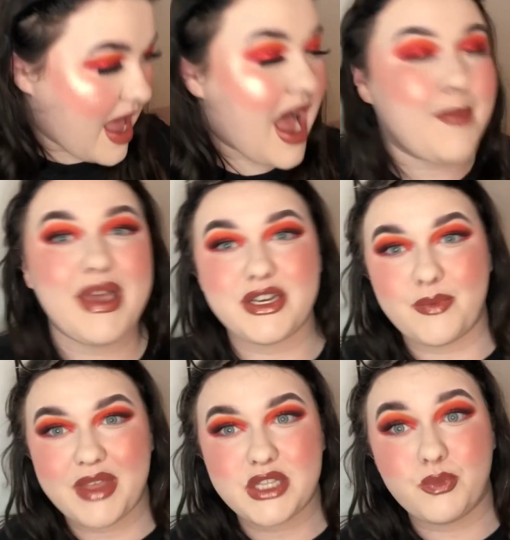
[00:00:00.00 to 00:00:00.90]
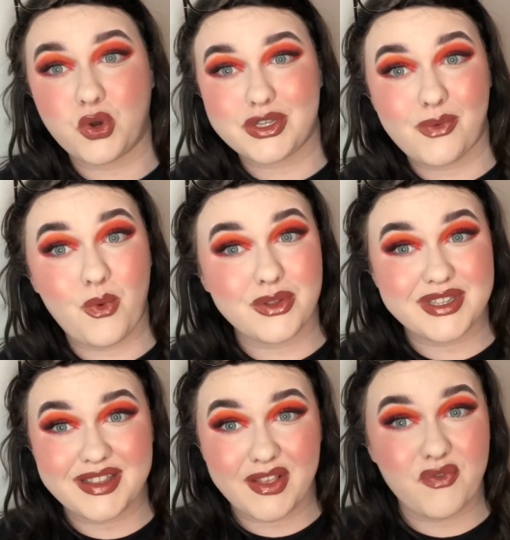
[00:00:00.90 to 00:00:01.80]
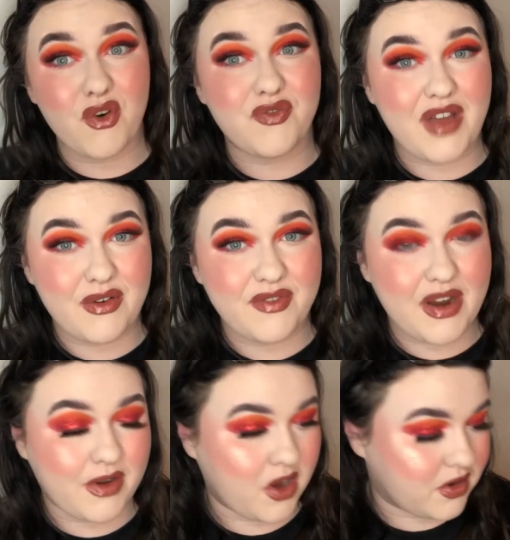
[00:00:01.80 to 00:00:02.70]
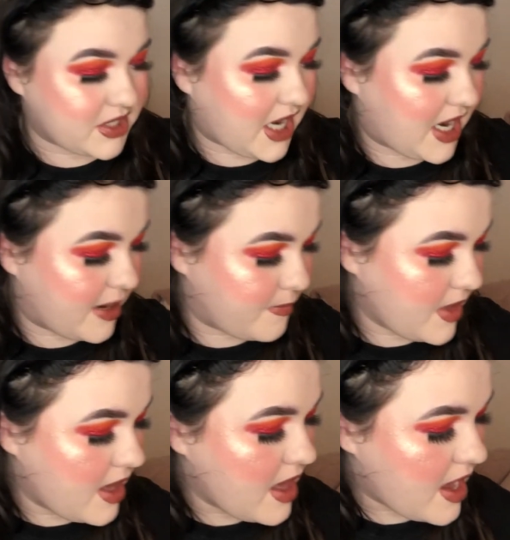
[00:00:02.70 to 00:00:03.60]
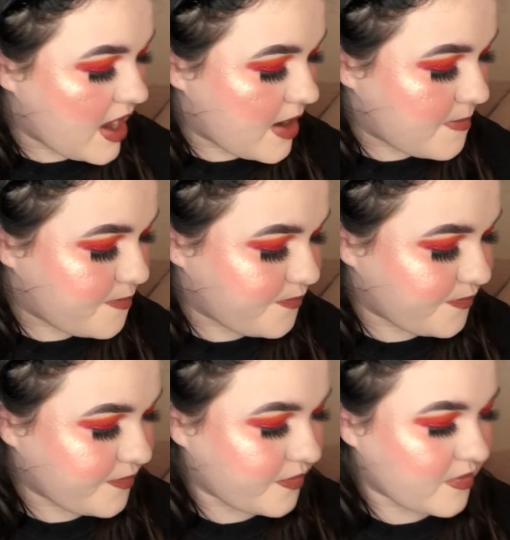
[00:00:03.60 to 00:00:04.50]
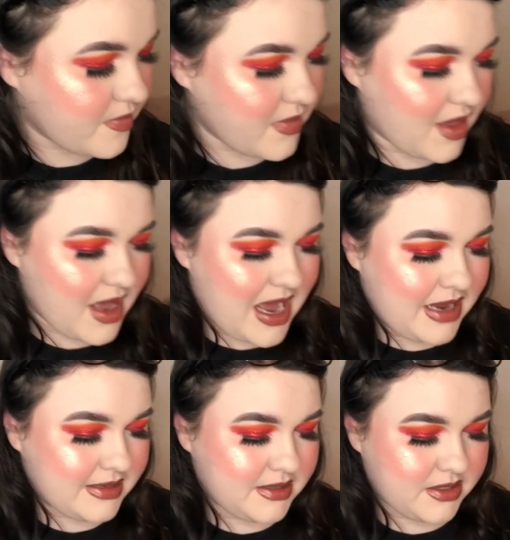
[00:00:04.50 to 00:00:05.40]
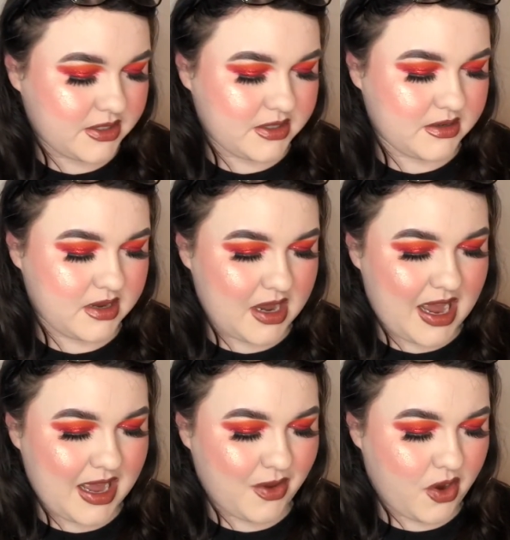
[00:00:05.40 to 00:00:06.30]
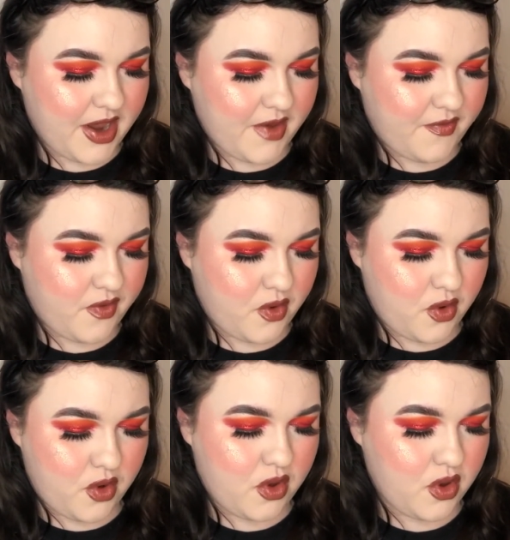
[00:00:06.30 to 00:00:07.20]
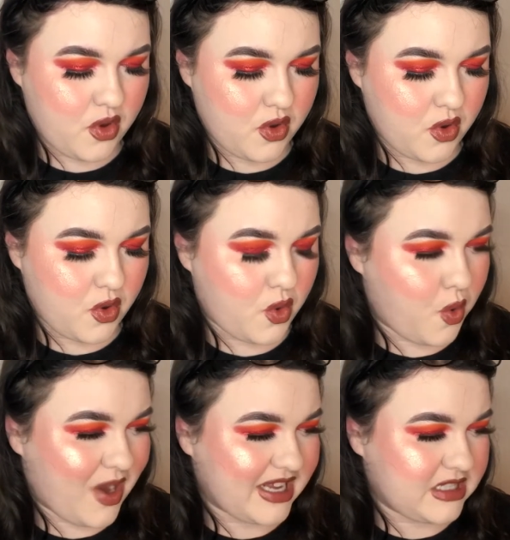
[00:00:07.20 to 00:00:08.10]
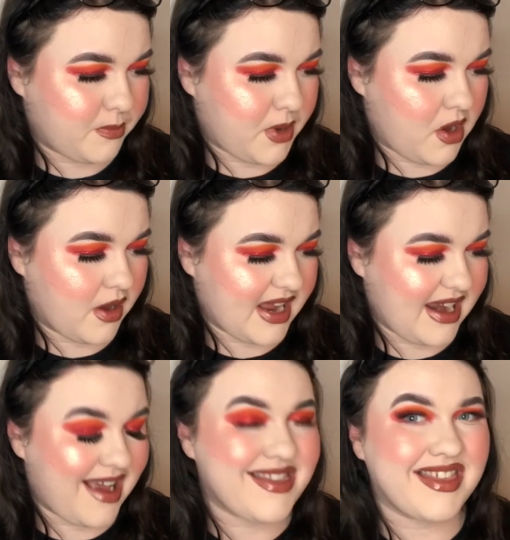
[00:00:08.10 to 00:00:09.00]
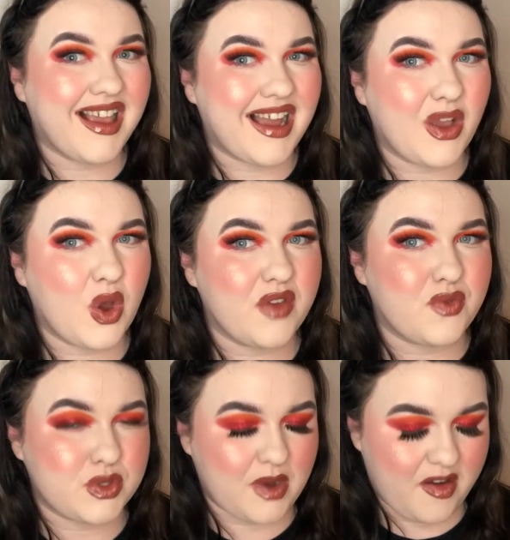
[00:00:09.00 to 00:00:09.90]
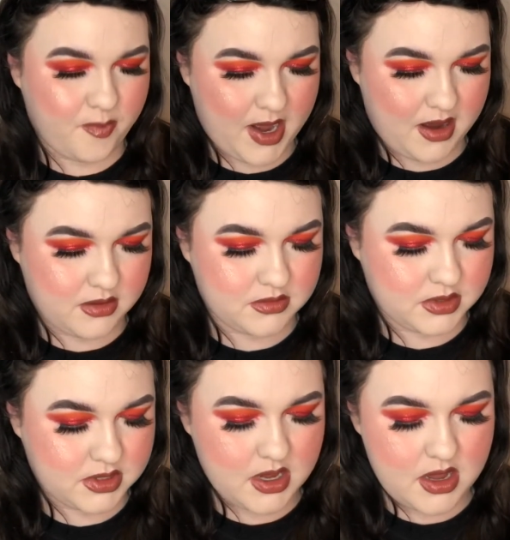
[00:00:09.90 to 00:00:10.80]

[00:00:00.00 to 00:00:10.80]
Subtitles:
I picked up this because I wanted this for a very, very long time. And I got it for quite a bargain. I think I got it for £12.